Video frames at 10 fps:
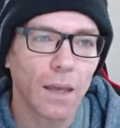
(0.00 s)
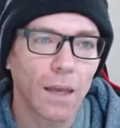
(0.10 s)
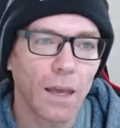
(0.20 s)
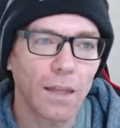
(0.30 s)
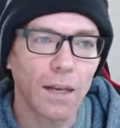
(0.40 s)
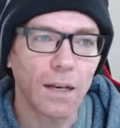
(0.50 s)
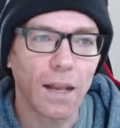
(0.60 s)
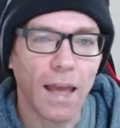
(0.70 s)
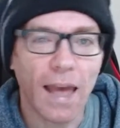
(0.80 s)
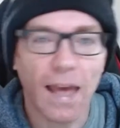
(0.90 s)
And then
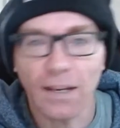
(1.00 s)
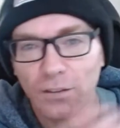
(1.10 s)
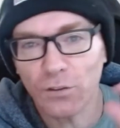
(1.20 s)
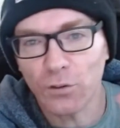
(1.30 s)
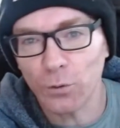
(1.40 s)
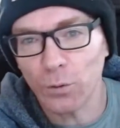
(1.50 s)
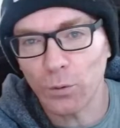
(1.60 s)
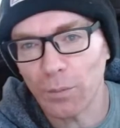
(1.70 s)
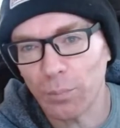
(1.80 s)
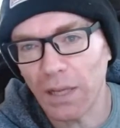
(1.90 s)
added to
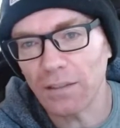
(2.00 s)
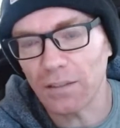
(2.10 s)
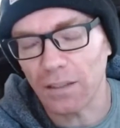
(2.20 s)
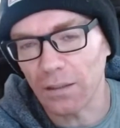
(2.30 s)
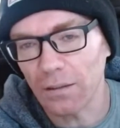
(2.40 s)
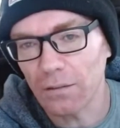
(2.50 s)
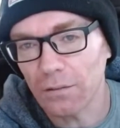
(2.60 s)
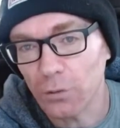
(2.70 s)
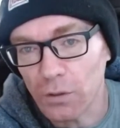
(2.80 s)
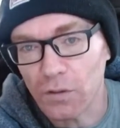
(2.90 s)
the blessing,
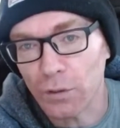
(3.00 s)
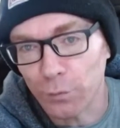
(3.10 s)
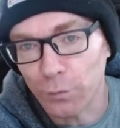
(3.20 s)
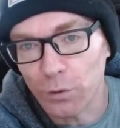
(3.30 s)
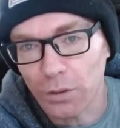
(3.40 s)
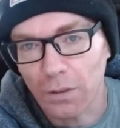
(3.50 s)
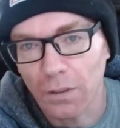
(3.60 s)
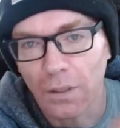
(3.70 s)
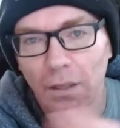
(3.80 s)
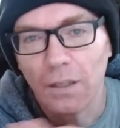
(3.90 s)
you can see the future,
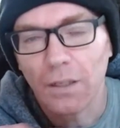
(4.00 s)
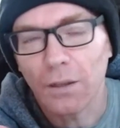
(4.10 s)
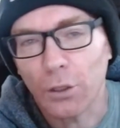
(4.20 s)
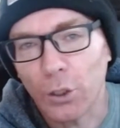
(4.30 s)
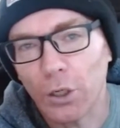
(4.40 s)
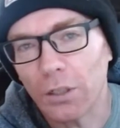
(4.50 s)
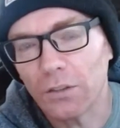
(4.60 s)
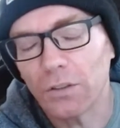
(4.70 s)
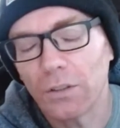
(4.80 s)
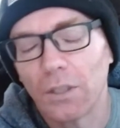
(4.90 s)
the
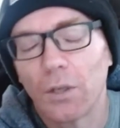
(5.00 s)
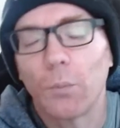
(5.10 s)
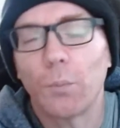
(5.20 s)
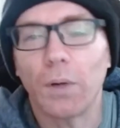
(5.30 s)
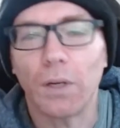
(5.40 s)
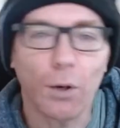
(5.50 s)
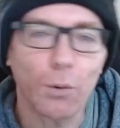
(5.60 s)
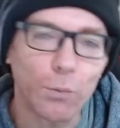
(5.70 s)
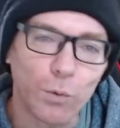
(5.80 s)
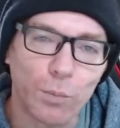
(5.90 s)
curse, but no
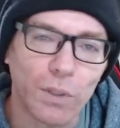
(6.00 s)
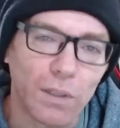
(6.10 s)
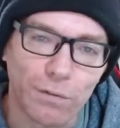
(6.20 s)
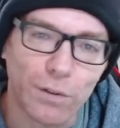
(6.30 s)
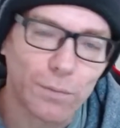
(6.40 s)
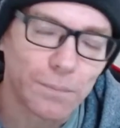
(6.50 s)
one will believe you.